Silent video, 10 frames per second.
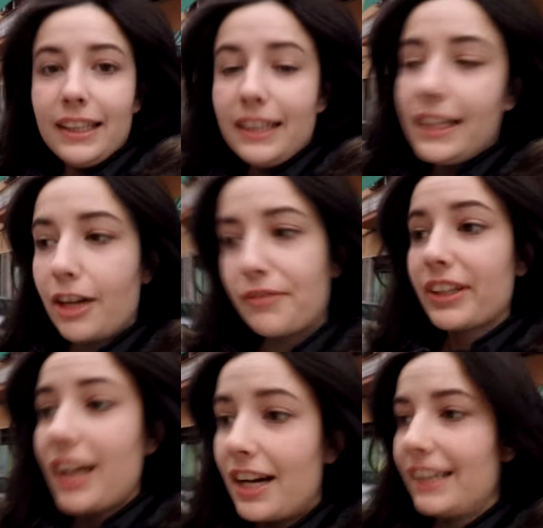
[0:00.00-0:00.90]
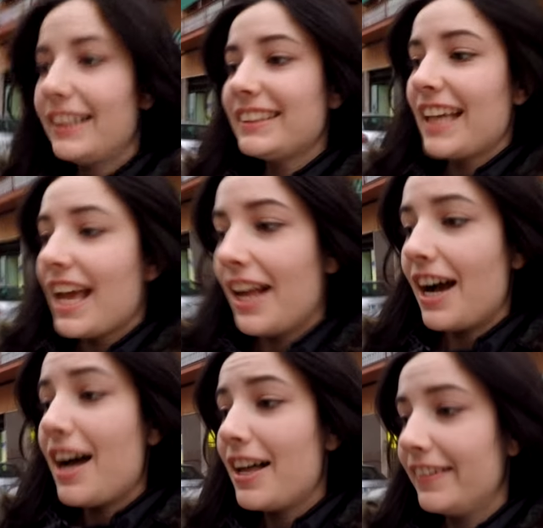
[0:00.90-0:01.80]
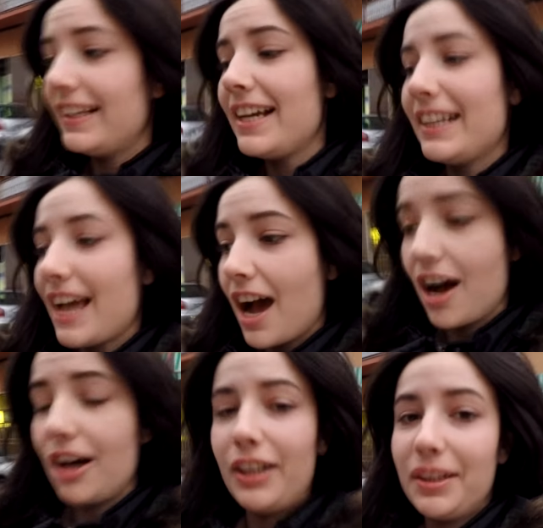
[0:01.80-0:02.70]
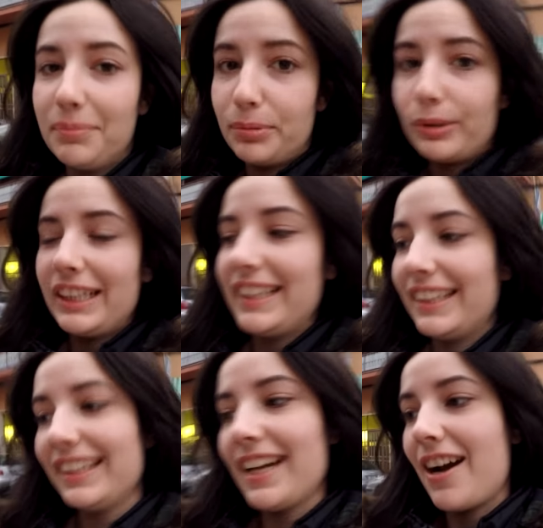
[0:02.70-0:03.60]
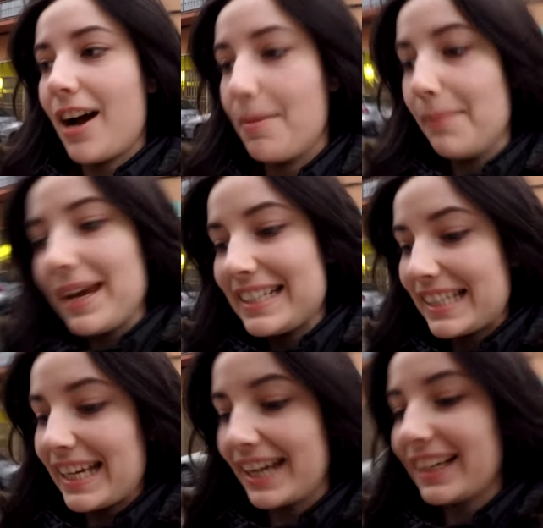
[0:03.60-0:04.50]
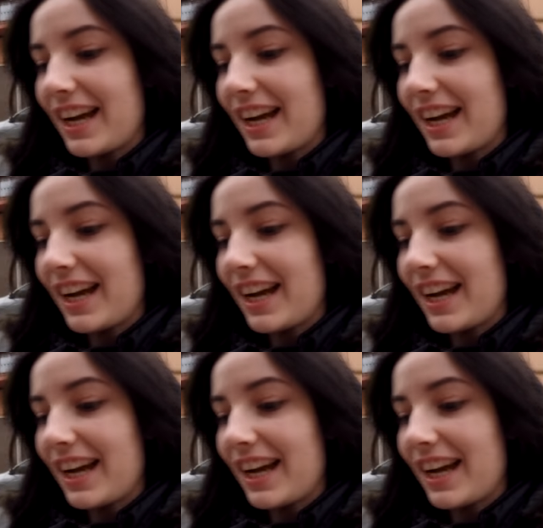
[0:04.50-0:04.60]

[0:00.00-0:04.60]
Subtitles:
link of the guys. They are brilliant, they are amazing,